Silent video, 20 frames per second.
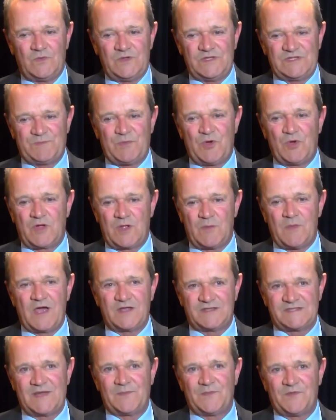We spoke
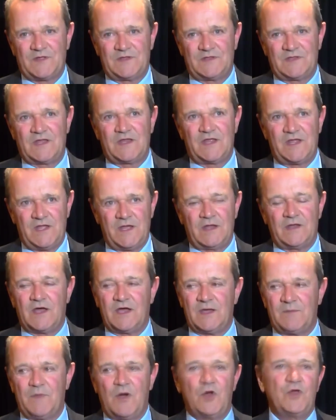about something that he and
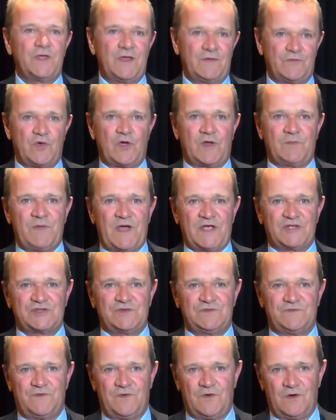I both have great
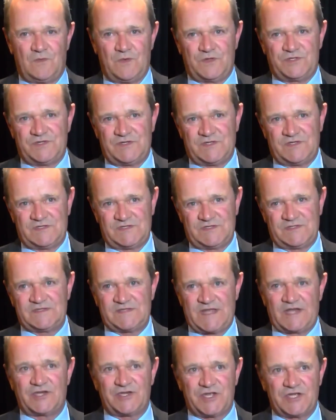passion for, which is
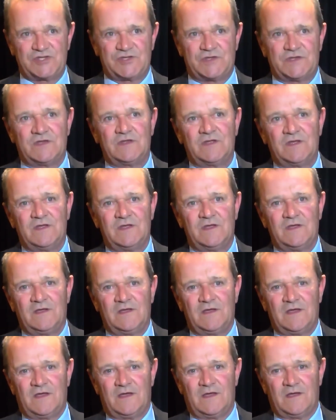sanitation.
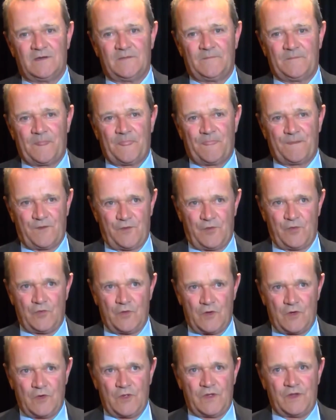
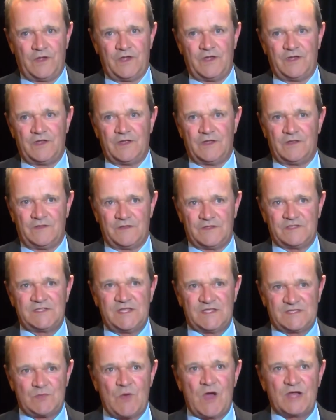In India,
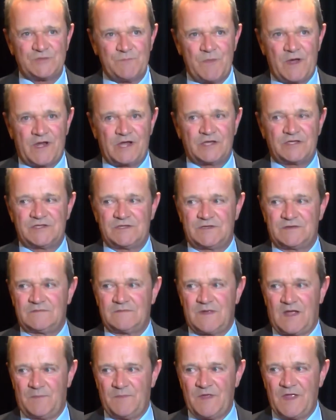the Swachh Bharat
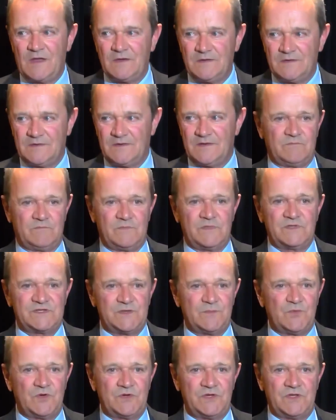Abhiyan,
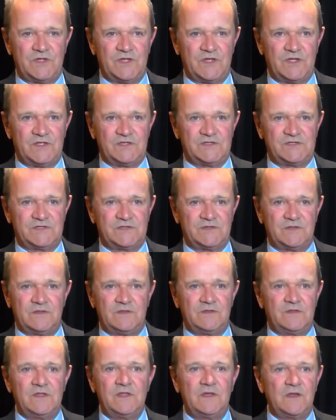Mr. Modi is
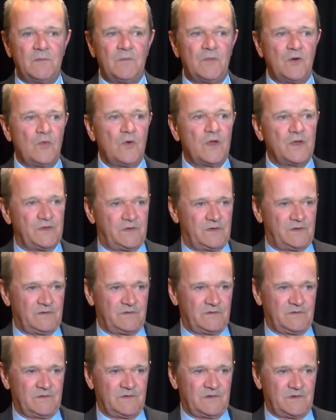the number one
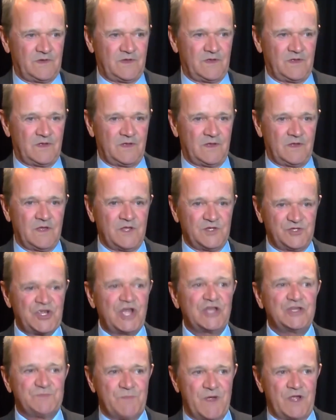
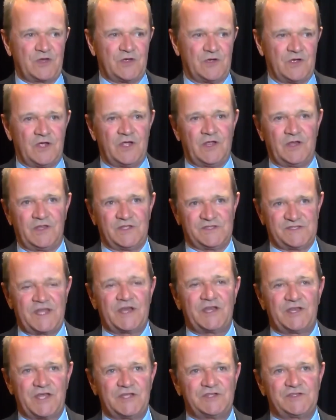change maker in the
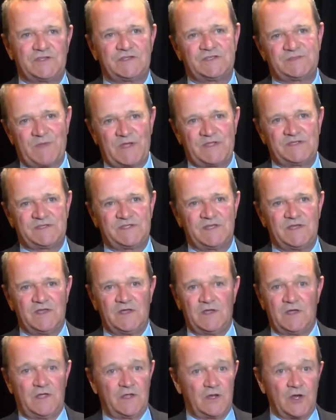sanitation space
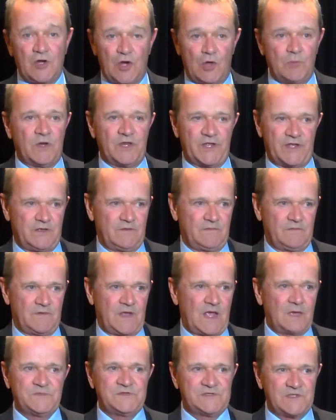globally.
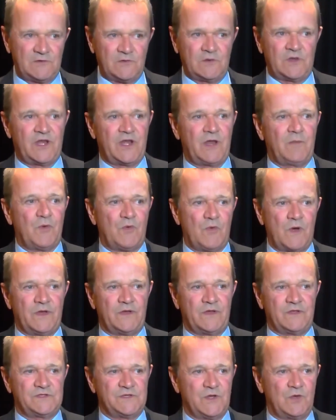Absolutely number
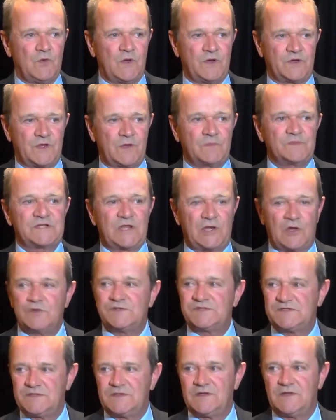one. There's no one comes
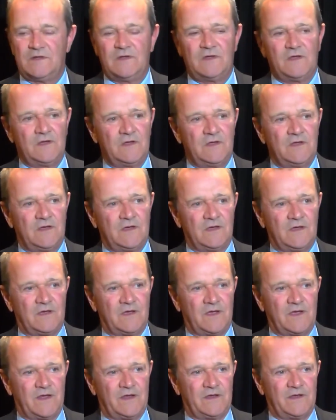close.
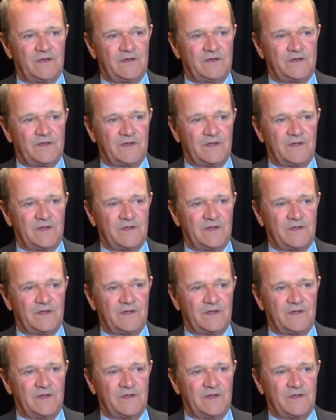I'm